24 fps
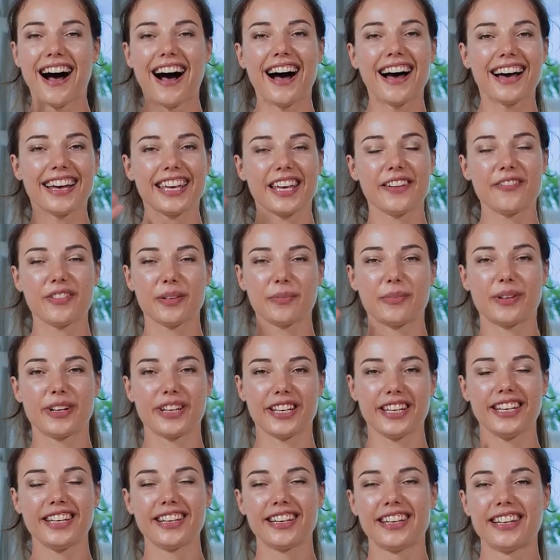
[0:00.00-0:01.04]
Hi
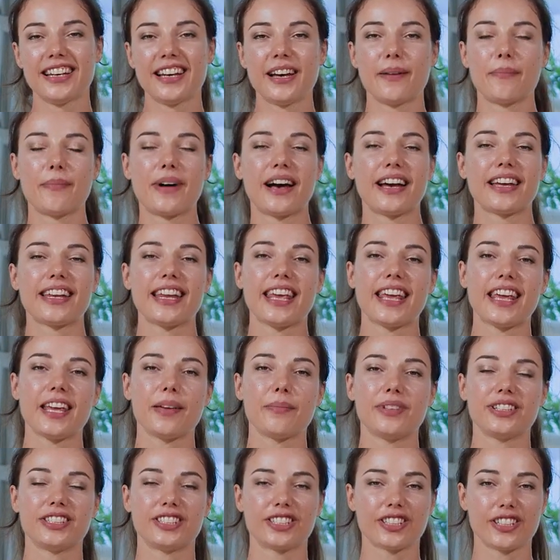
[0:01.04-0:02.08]
everybody, my
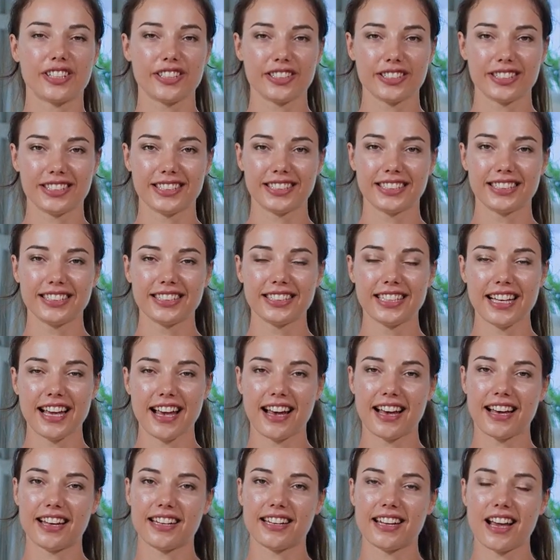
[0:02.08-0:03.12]
name is Kirsten
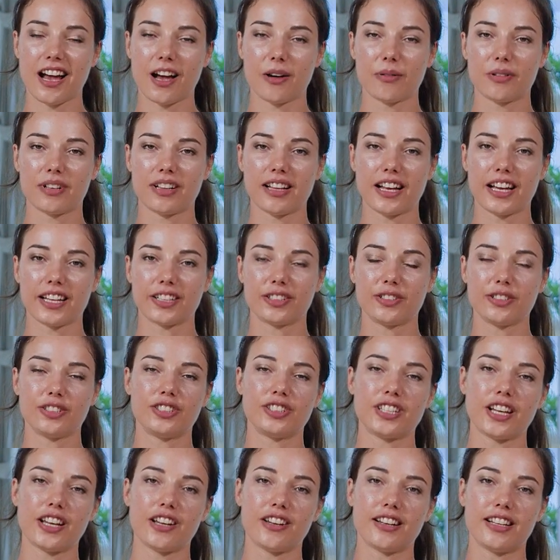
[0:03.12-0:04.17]
and I would like to
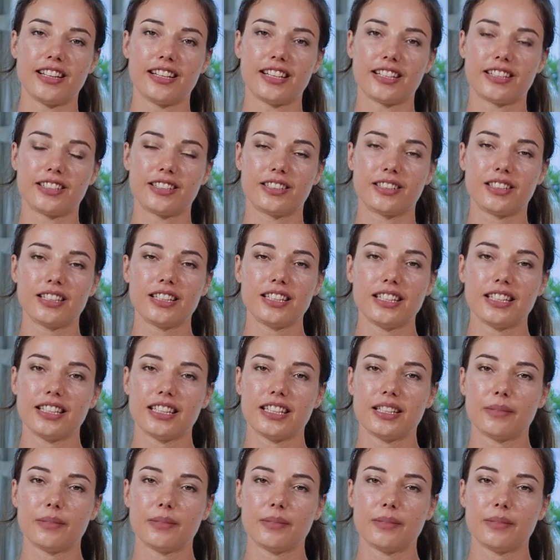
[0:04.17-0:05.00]
share a little